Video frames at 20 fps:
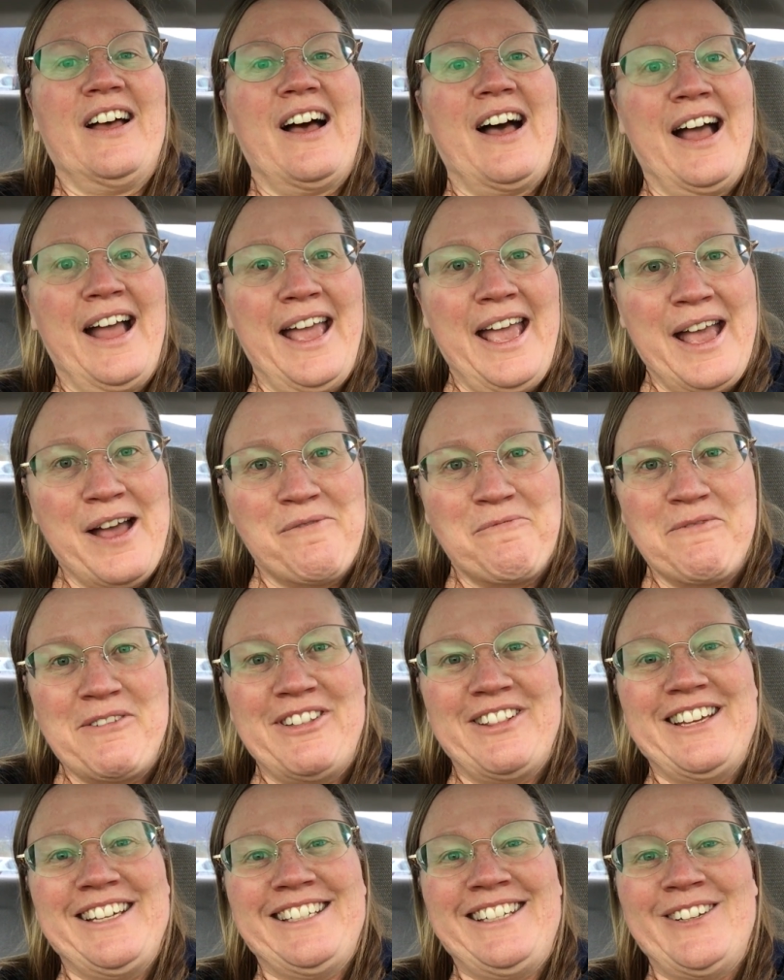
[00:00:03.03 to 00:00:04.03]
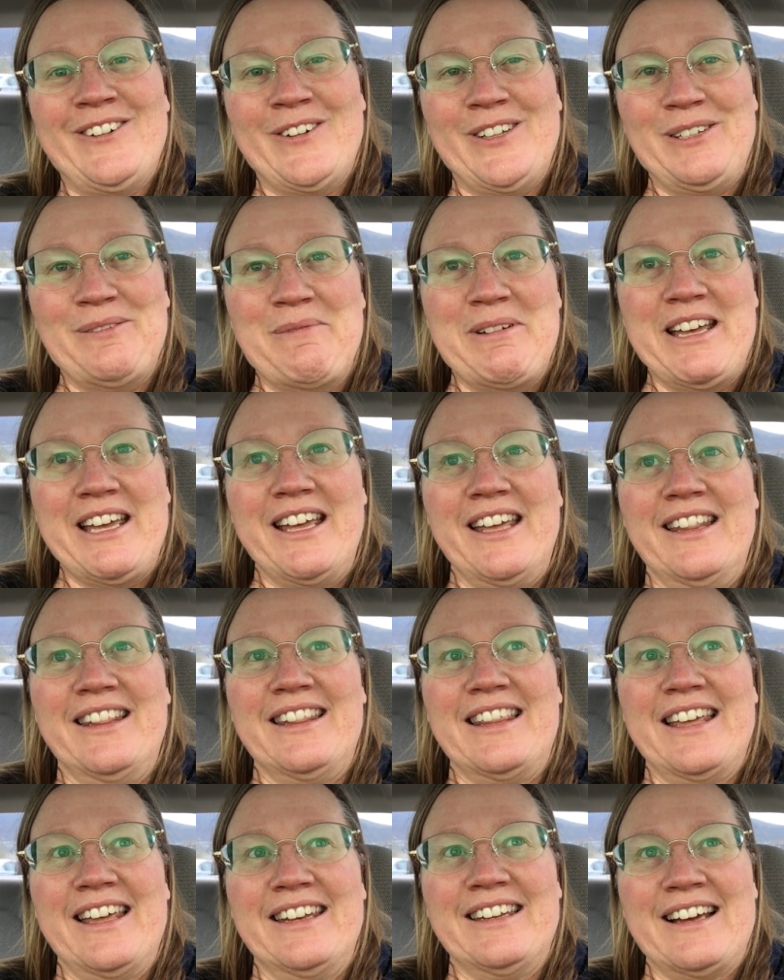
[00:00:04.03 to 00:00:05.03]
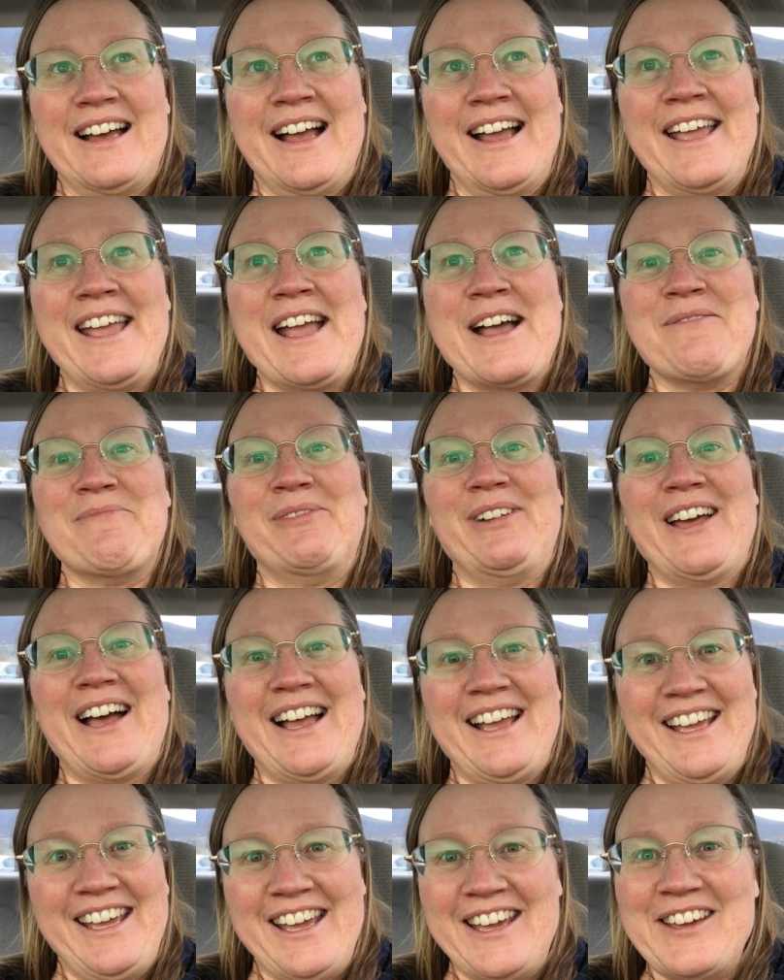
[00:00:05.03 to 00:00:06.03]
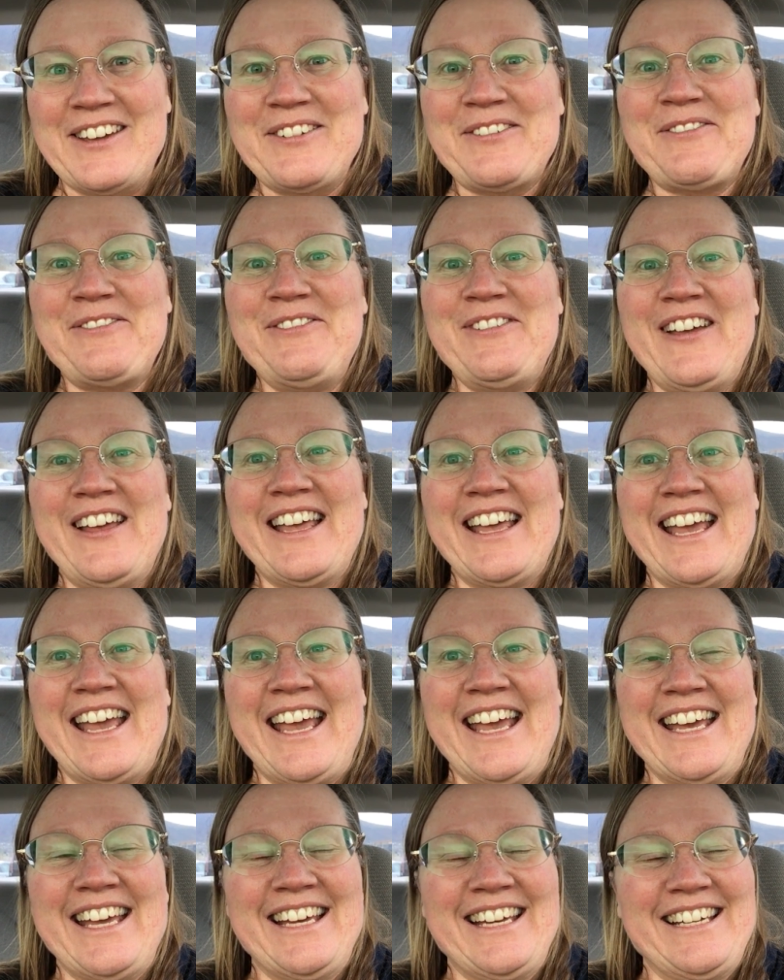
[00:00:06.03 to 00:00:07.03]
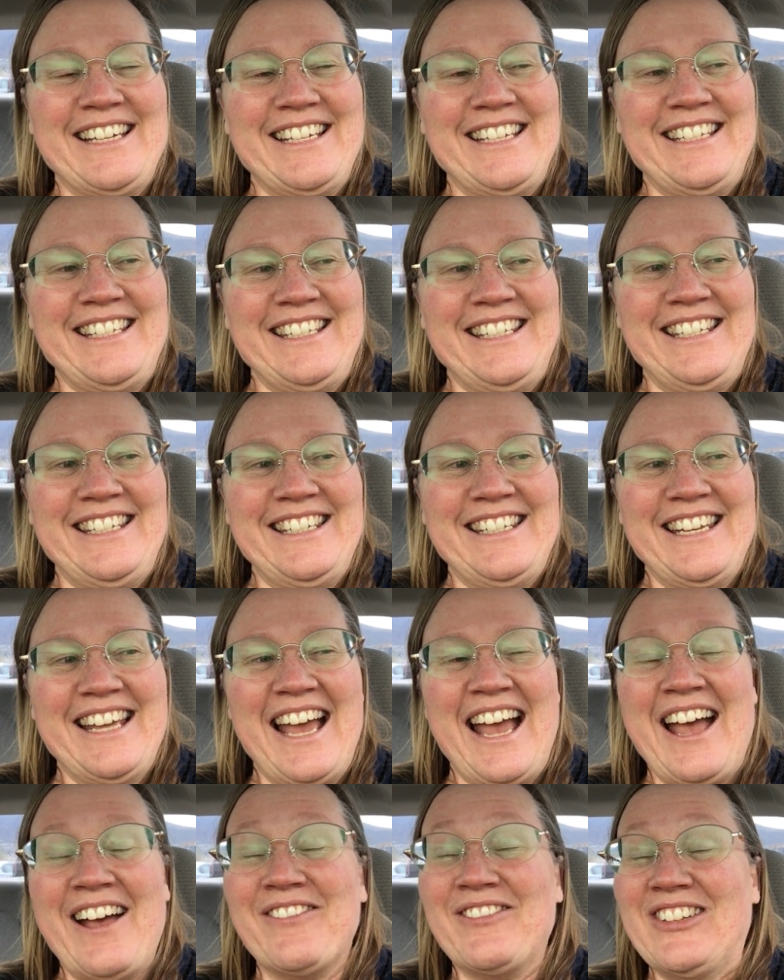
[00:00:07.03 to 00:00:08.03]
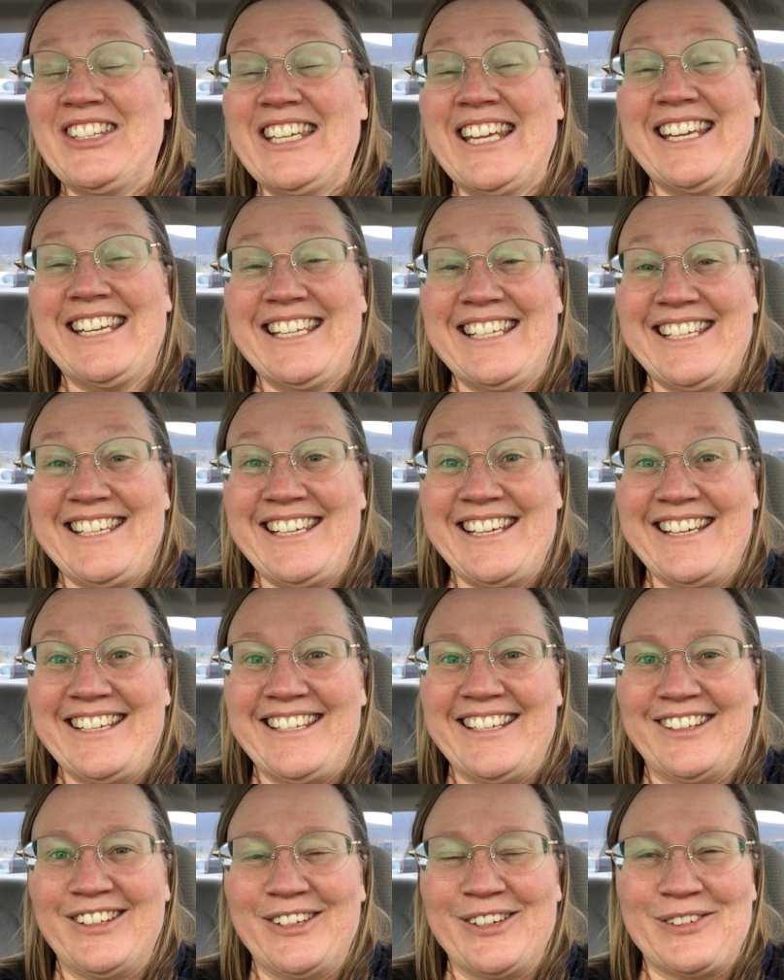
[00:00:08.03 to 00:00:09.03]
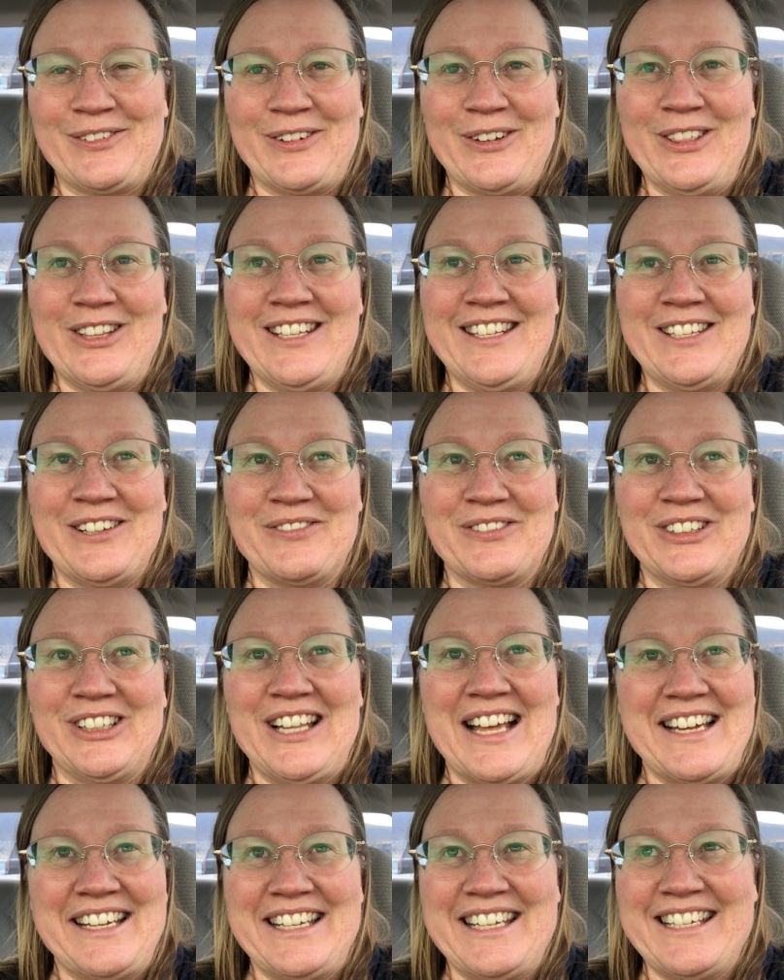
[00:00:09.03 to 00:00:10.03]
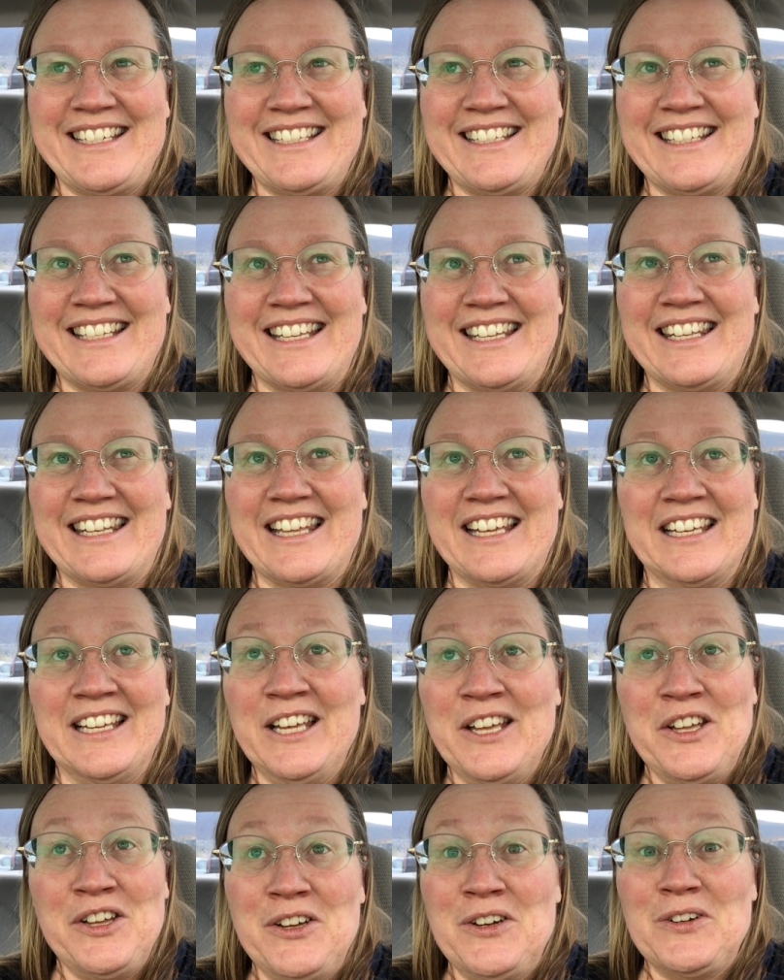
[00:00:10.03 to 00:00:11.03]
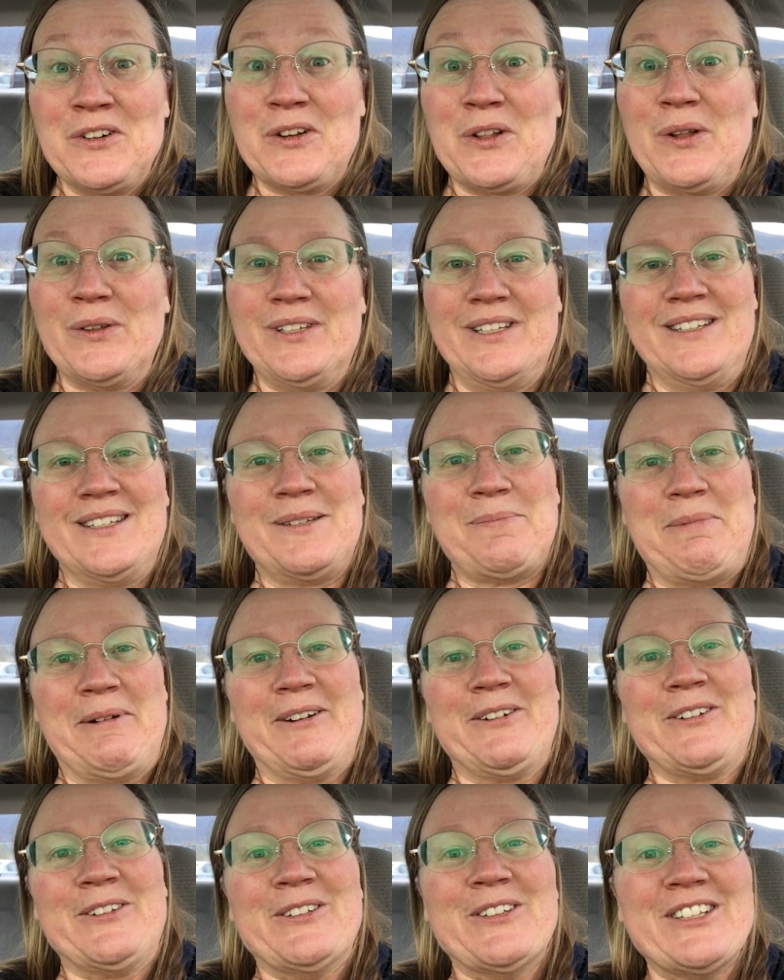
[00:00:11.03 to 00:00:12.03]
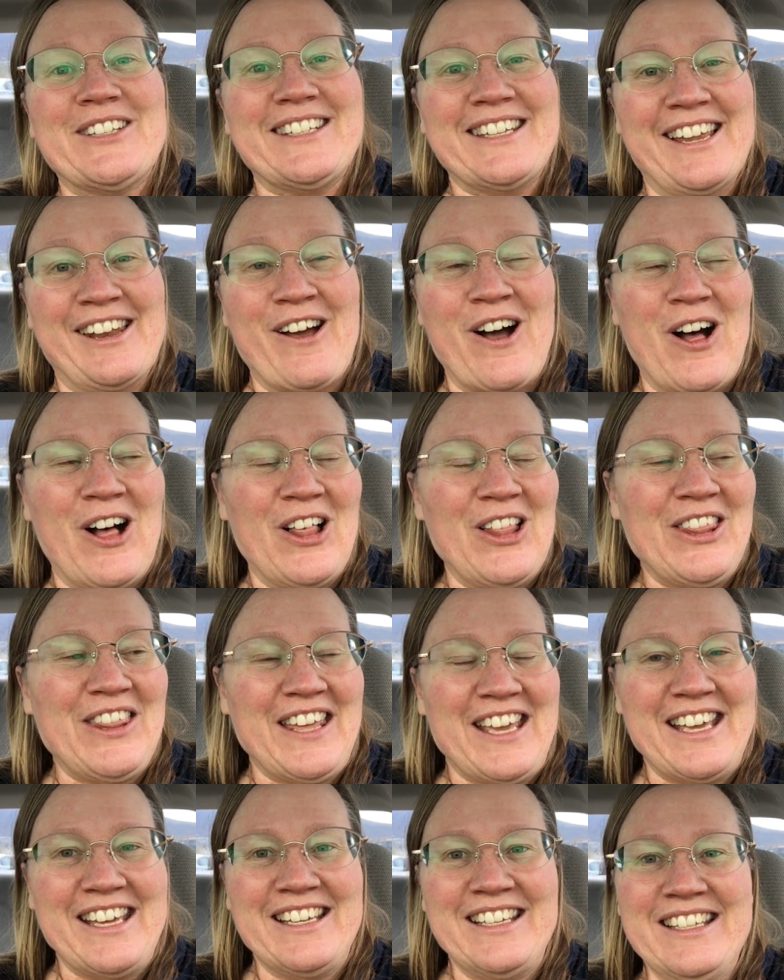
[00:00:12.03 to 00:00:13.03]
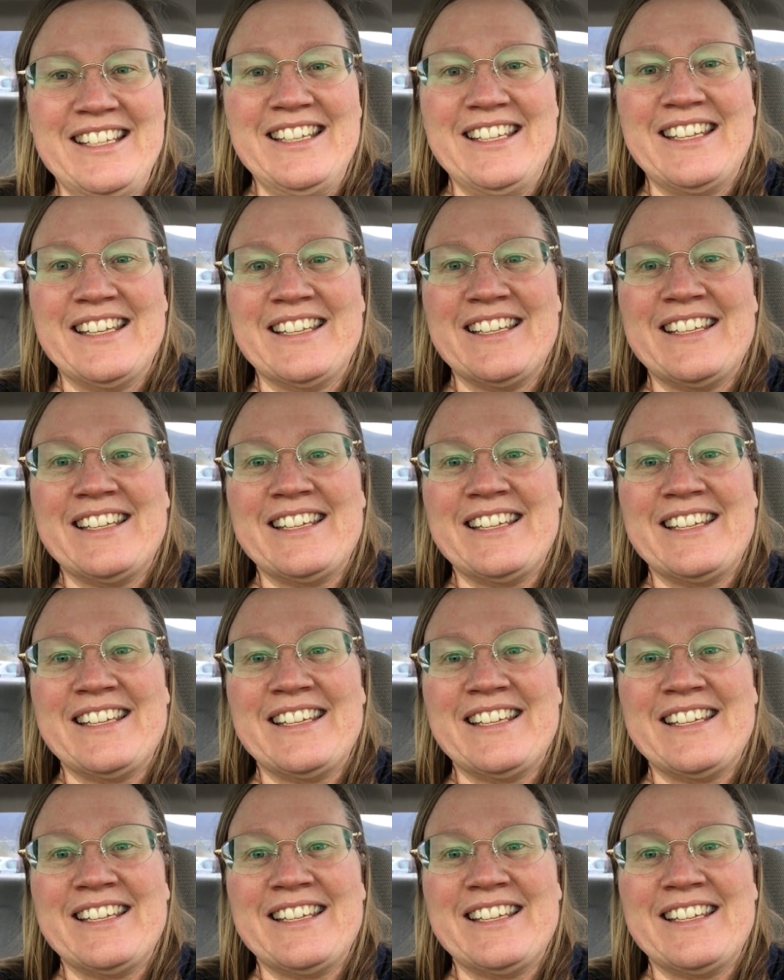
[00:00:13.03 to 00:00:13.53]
I am willing to admit that I am naive and have a tendency to look for the silver linings and the golden sparkles in all things.